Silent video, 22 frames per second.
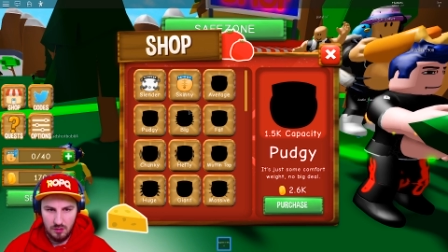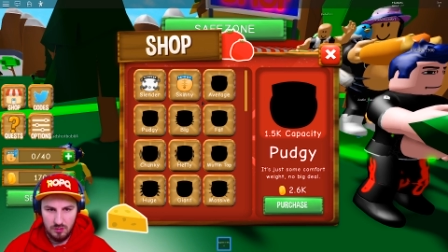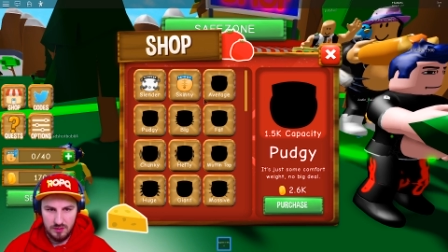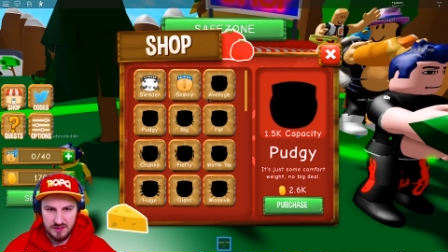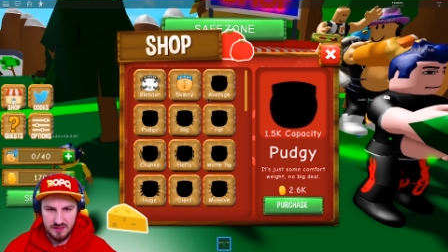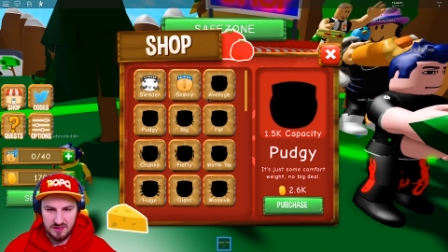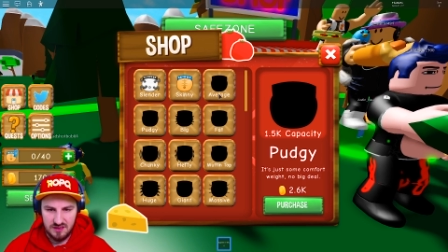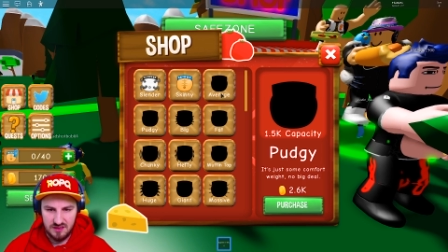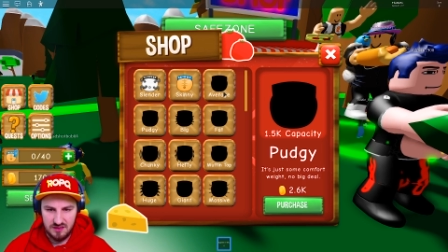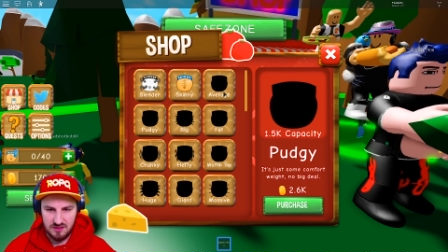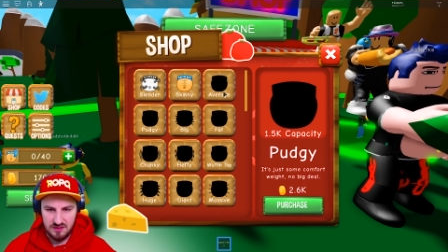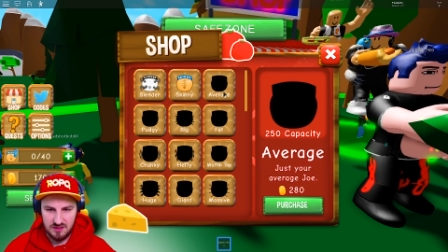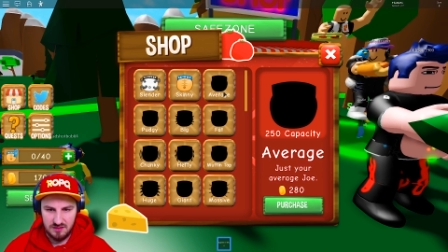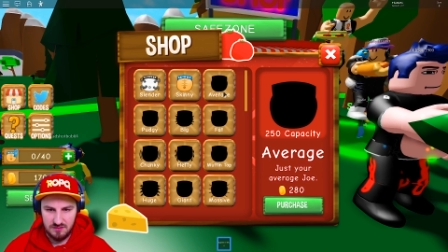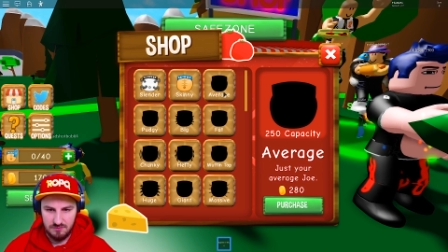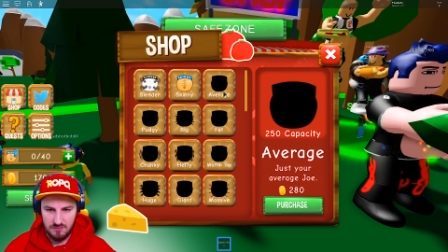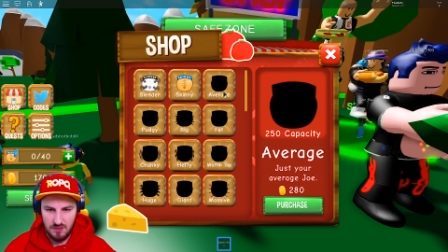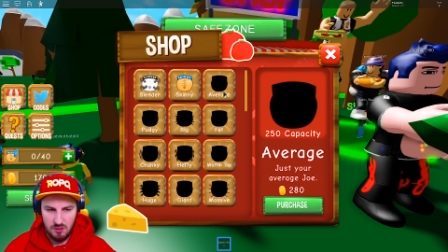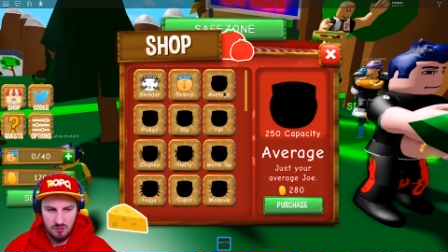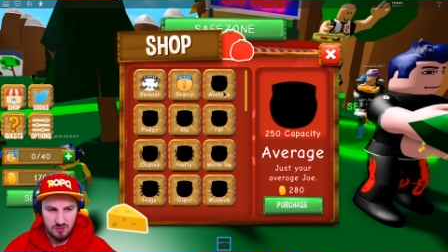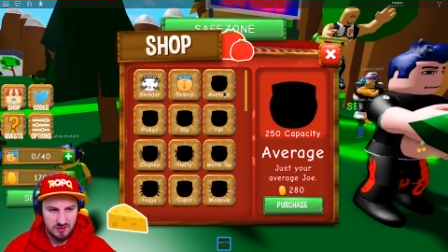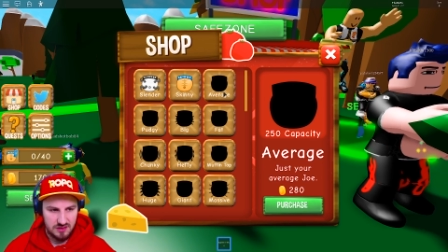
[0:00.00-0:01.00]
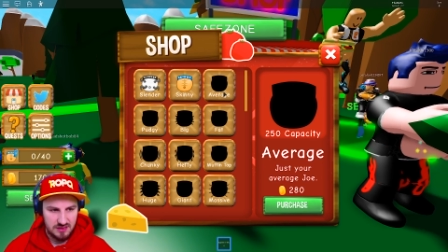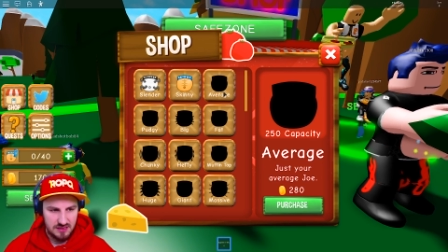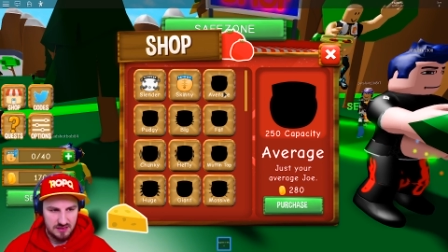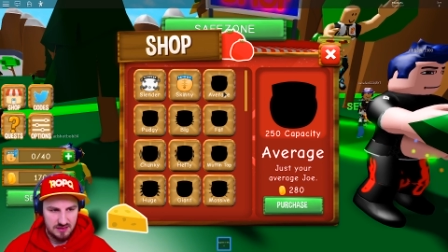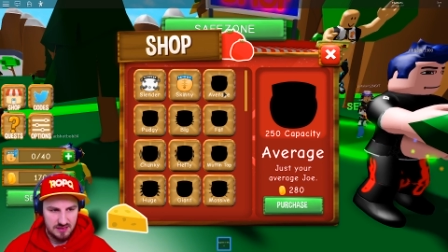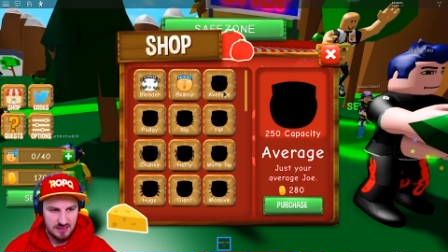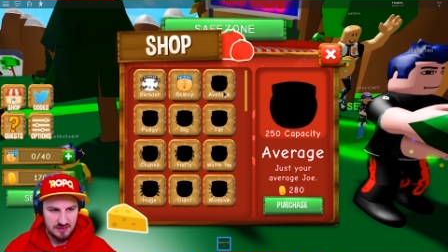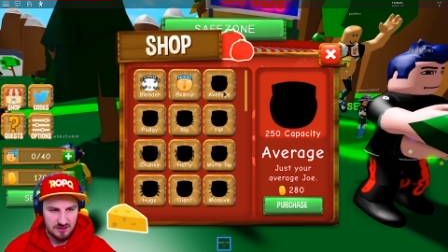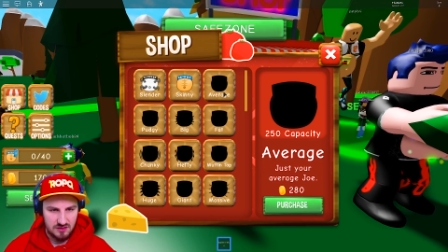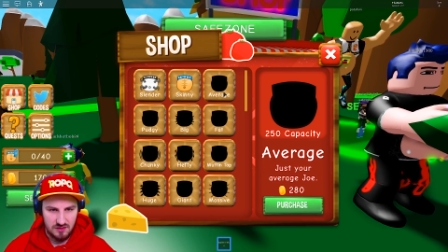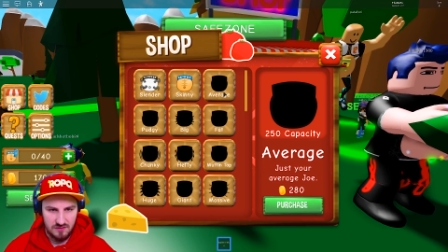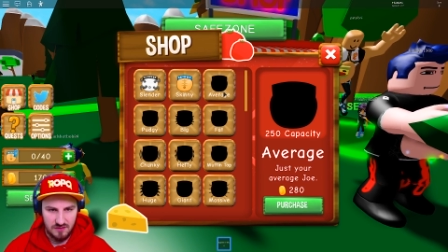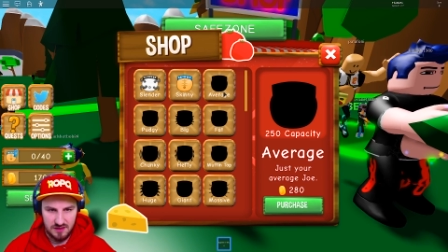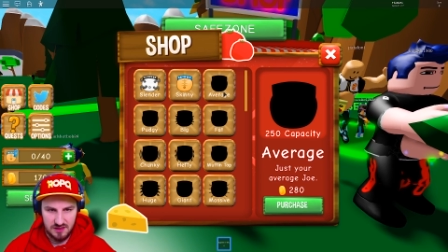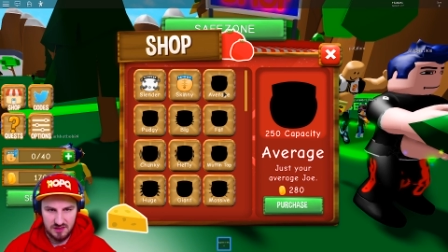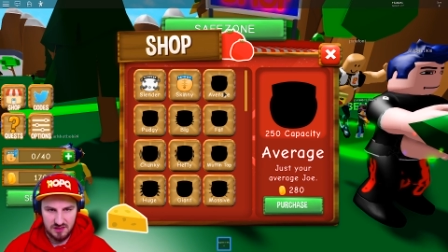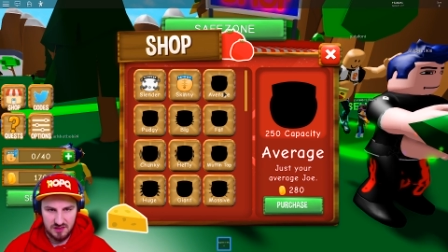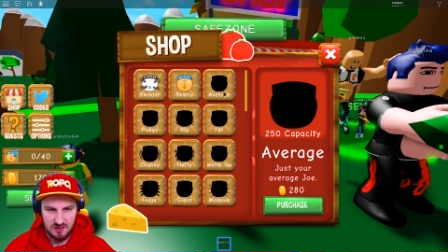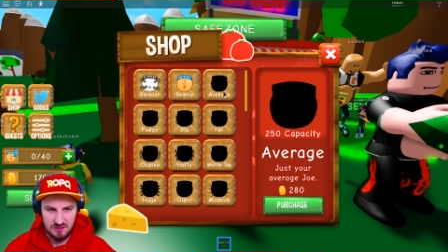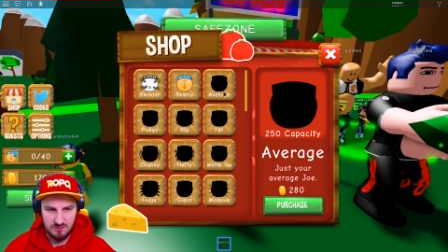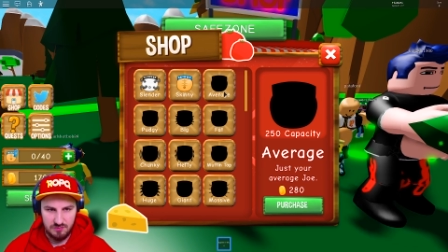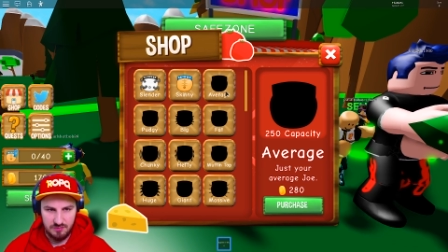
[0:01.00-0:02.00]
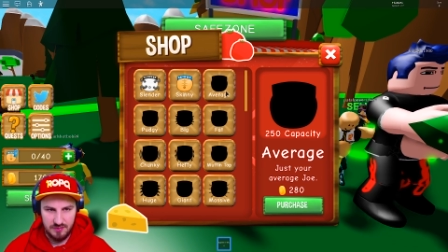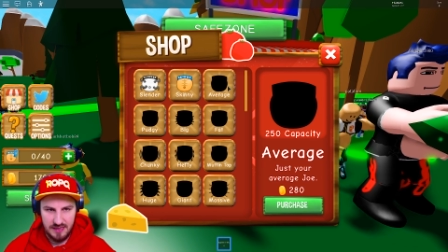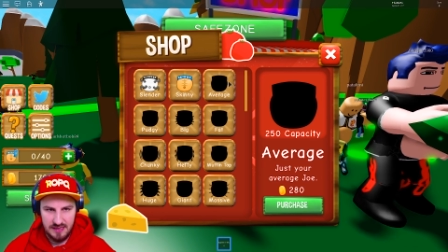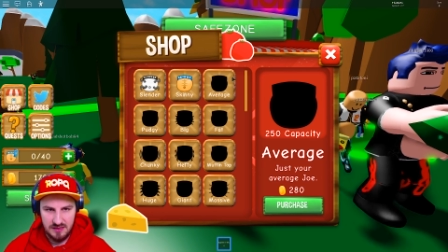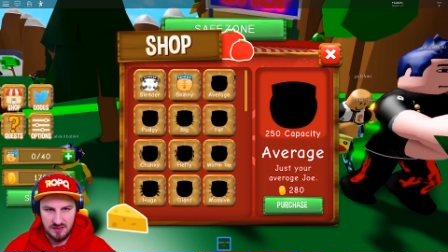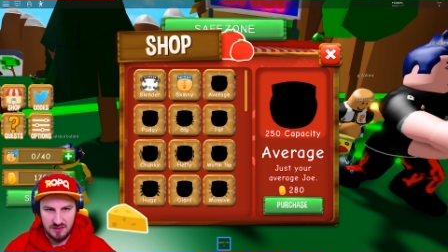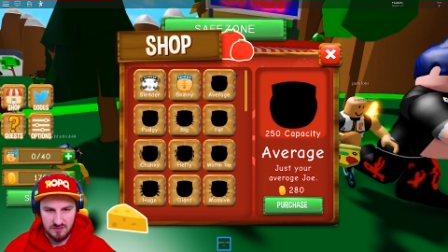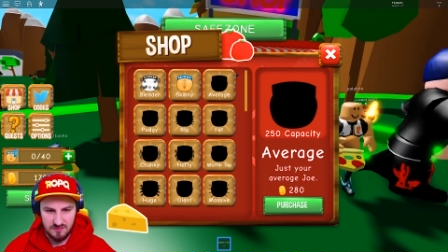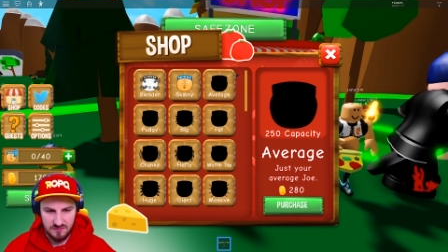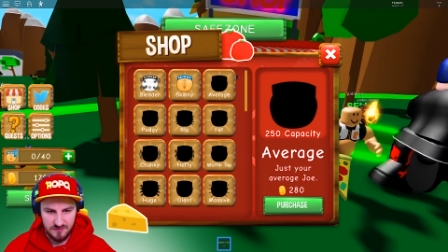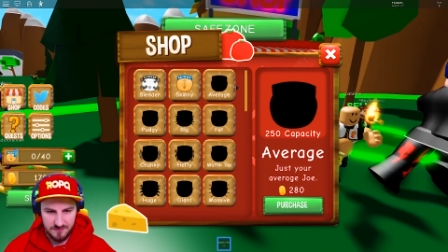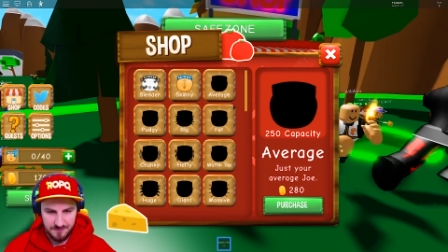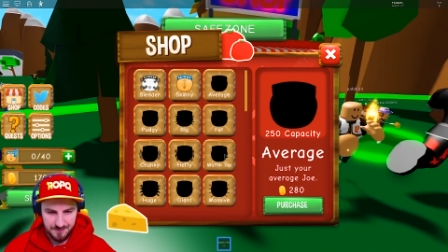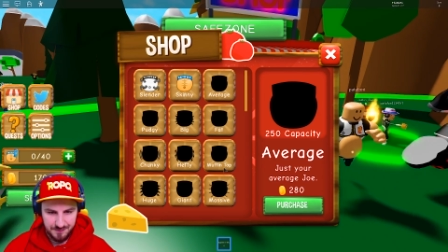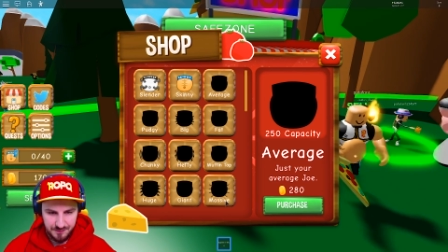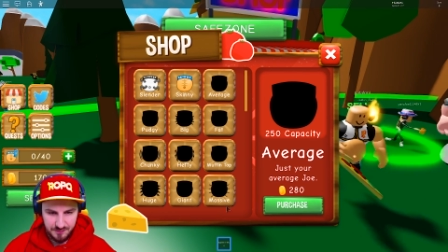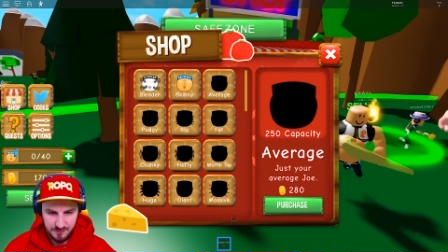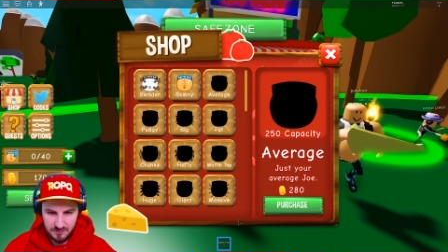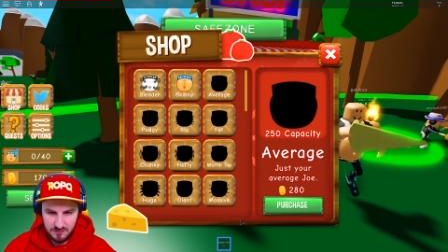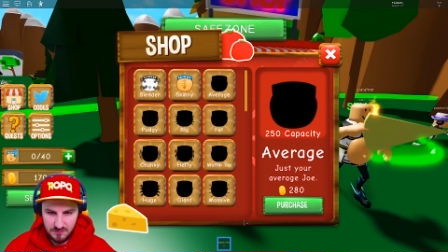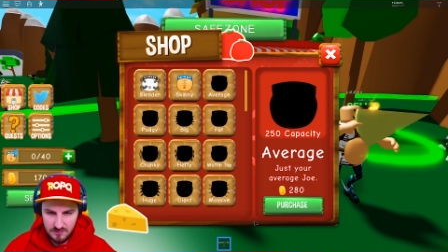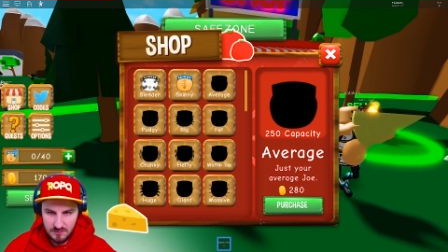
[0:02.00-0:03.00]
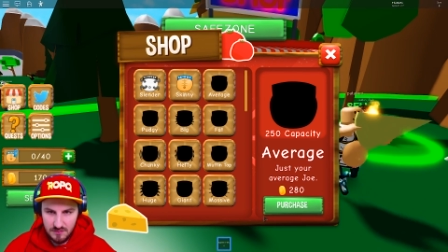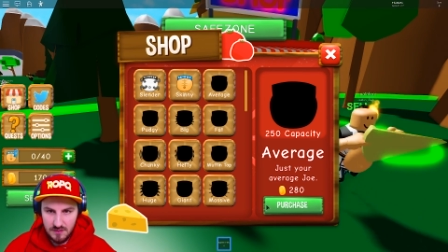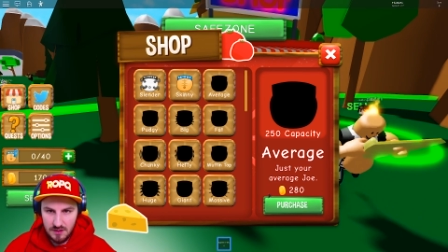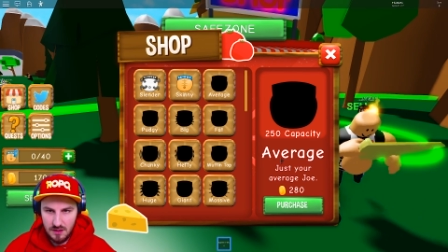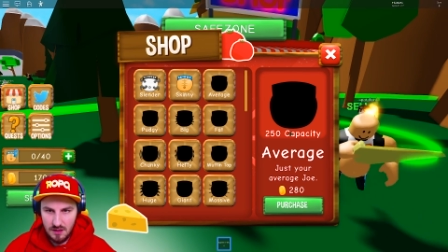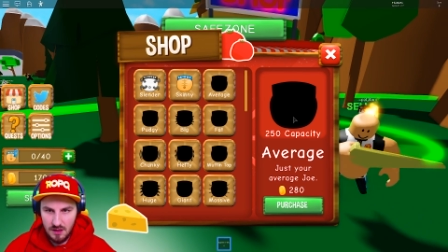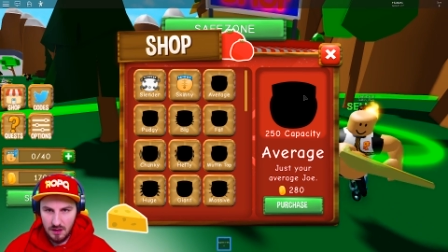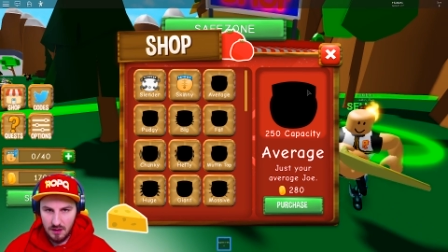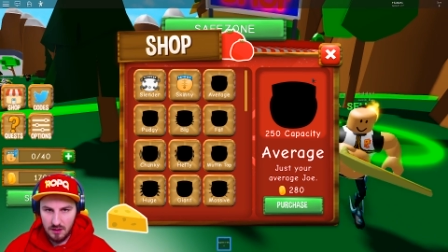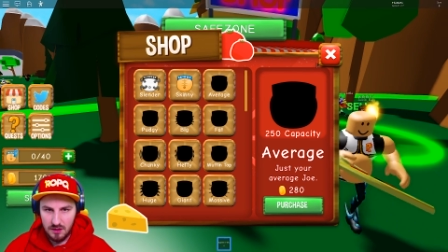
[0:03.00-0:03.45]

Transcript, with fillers: holy smokes, these things are expensive. Okay, I